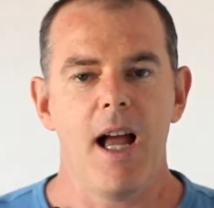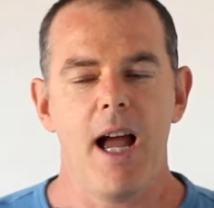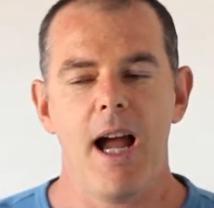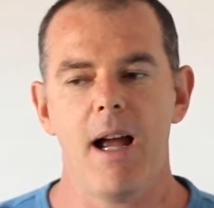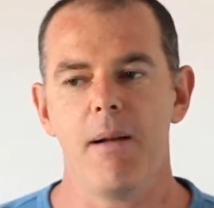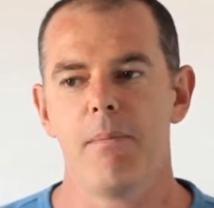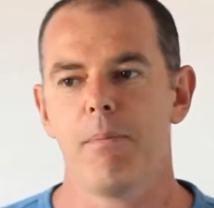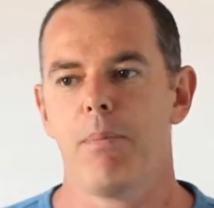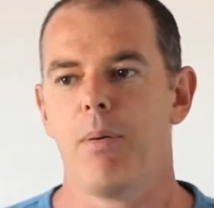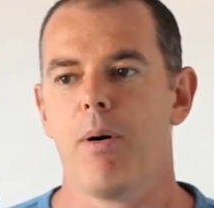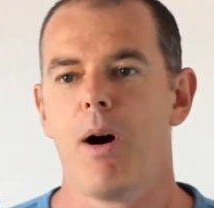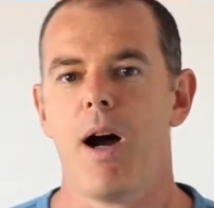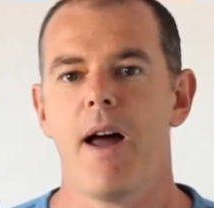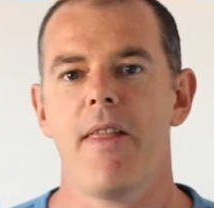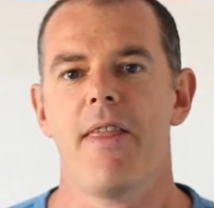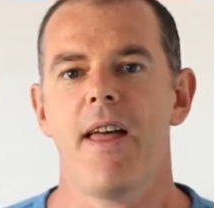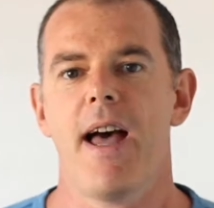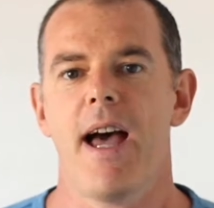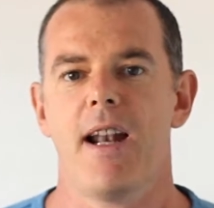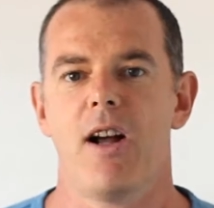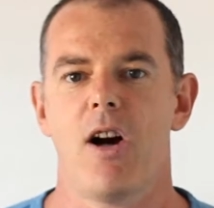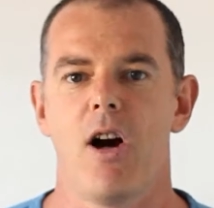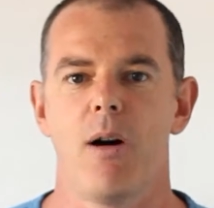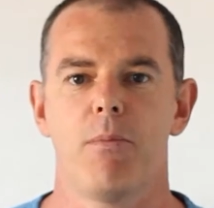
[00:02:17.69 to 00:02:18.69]
And by
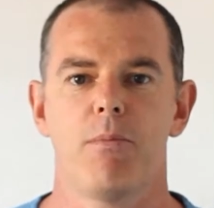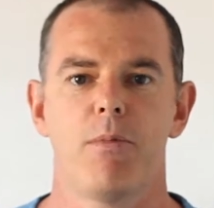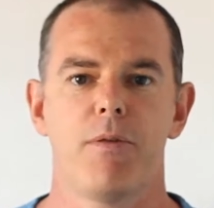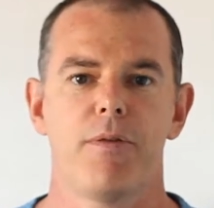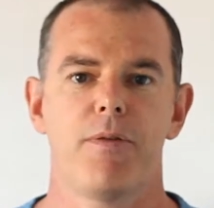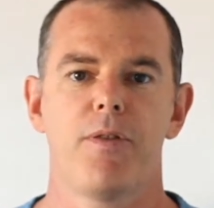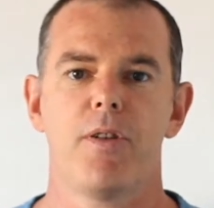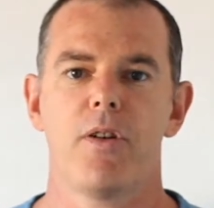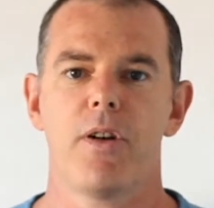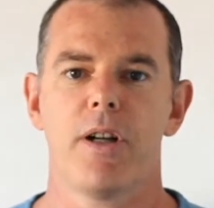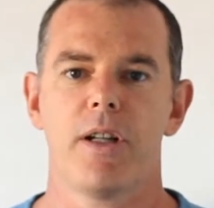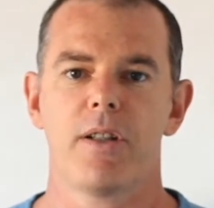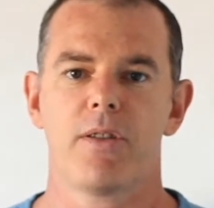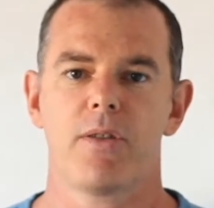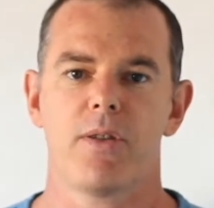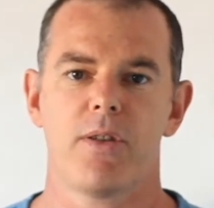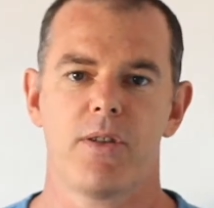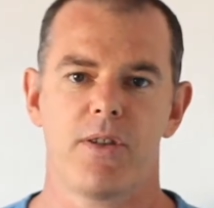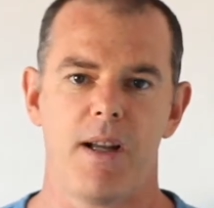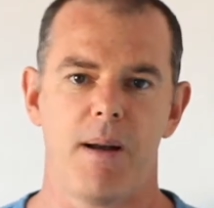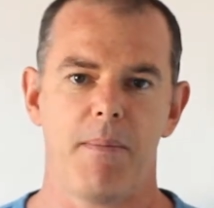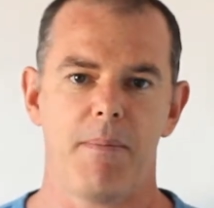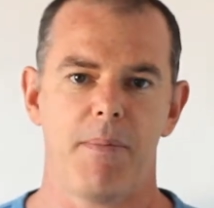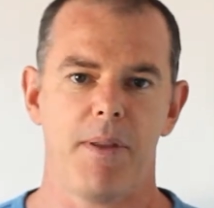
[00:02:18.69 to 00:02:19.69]
that, I'm referring to
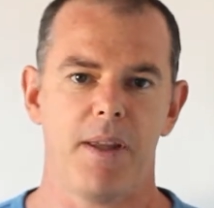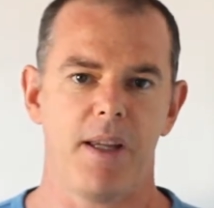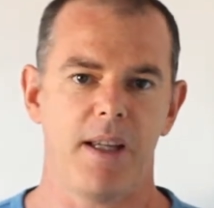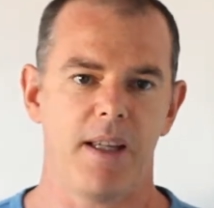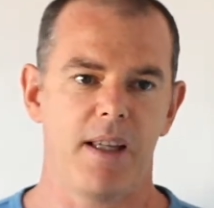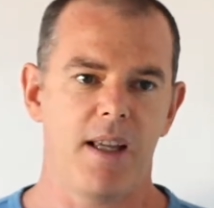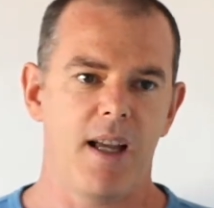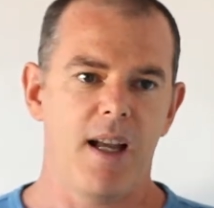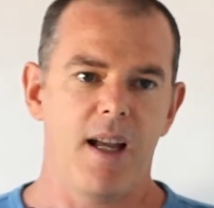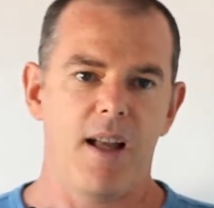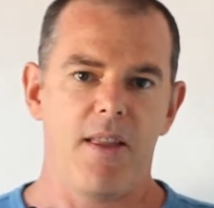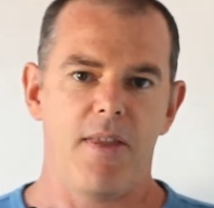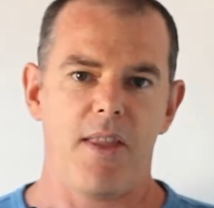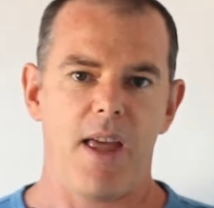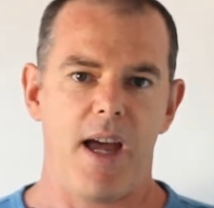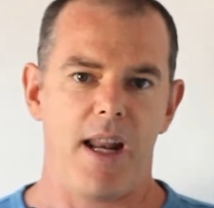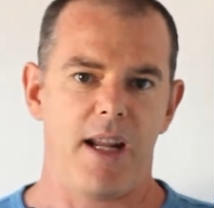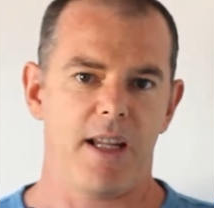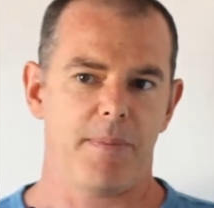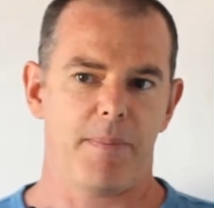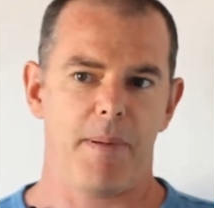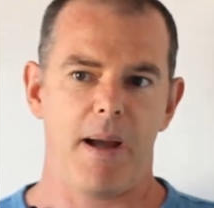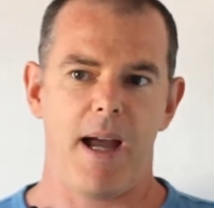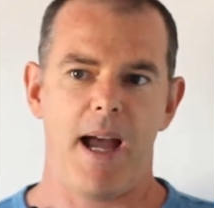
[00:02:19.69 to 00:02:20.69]
something that
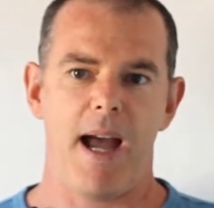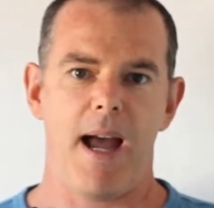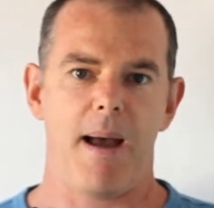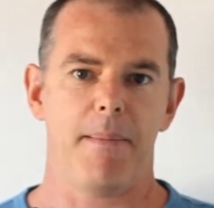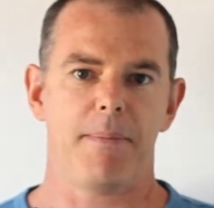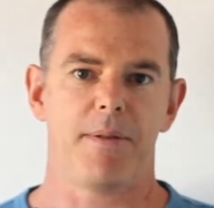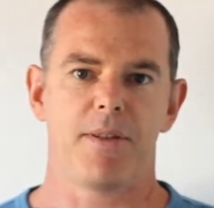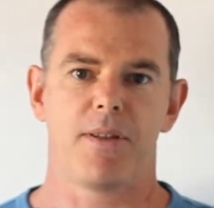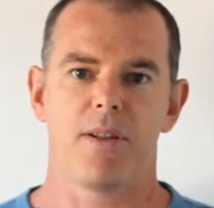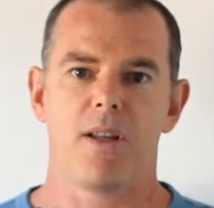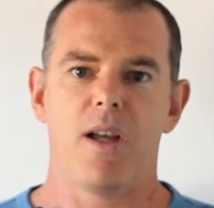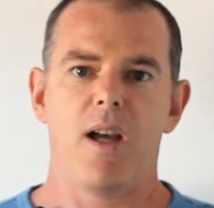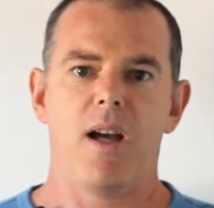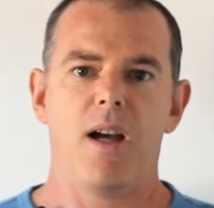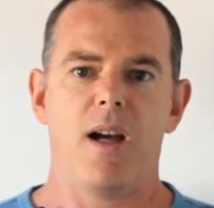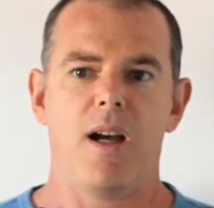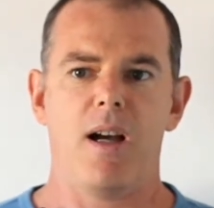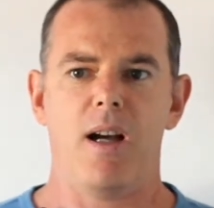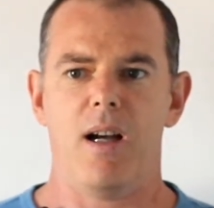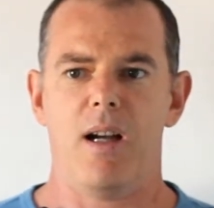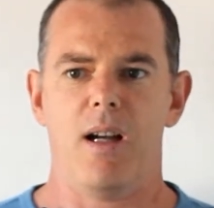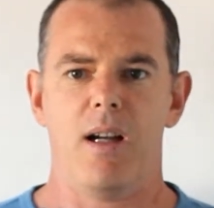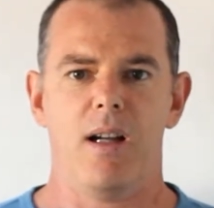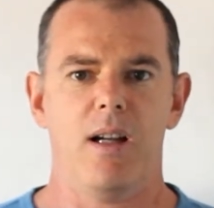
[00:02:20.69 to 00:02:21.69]
is perhaps
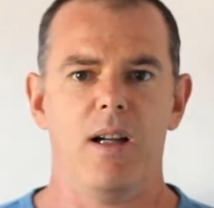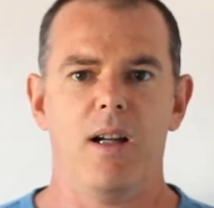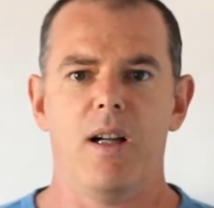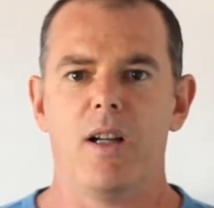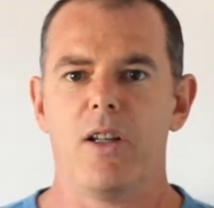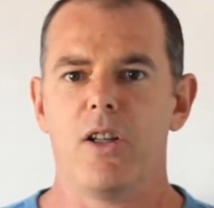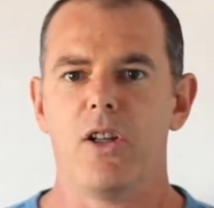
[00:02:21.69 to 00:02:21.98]
a